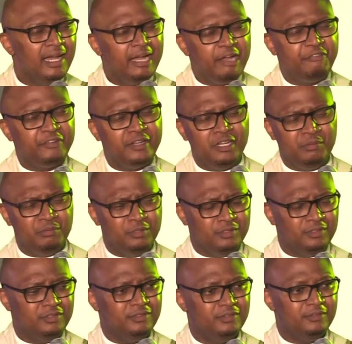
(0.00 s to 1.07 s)
are
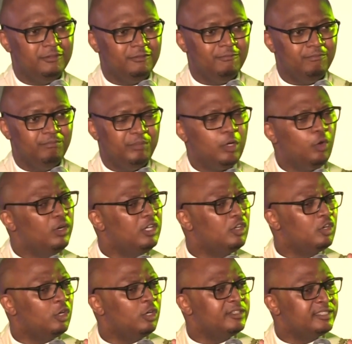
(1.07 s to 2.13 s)
fallible, but only
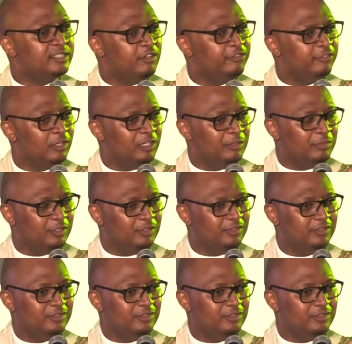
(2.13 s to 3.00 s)
God is infallible.